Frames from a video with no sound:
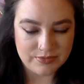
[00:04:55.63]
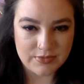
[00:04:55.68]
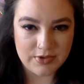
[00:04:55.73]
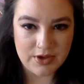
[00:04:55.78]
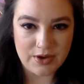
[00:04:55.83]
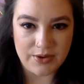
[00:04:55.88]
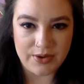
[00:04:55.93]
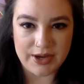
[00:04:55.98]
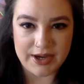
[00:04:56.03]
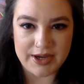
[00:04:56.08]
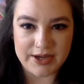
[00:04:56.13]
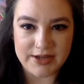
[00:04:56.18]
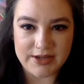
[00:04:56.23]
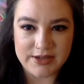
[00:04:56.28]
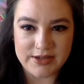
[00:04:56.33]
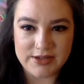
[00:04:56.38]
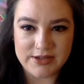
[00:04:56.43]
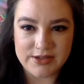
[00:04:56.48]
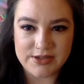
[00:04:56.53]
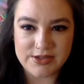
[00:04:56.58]
Okay,
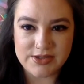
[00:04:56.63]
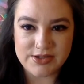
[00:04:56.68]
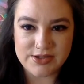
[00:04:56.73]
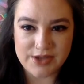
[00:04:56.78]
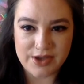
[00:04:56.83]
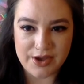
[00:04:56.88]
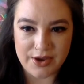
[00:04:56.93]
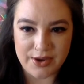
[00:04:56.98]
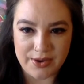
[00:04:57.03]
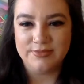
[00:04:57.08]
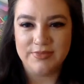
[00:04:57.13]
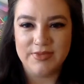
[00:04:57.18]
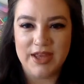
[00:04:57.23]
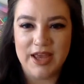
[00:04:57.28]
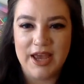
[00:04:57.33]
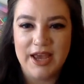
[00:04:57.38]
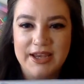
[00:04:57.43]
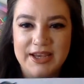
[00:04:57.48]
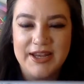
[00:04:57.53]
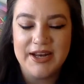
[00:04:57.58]
so
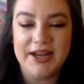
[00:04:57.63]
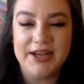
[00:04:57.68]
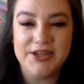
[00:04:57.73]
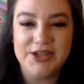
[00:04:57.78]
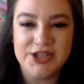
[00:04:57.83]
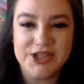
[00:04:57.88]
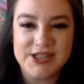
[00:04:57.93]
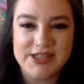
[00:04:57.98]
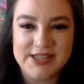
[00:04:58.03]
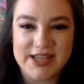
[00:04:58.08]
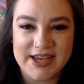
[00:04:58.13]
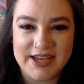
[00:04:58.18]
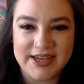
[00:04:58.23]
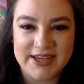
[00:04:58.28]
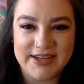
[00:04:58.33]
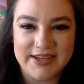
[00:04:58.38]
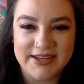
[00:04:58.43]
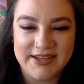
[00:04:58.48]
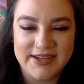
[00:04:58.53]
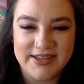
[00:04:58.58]
can I just
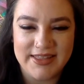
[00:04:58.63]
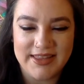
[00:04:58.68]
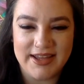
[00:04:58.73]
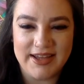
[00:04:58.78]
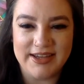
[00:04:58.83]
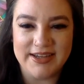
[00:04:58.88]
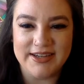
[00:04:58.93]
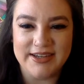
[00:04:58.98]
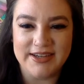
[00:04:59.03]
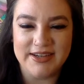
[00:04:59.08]
say, like,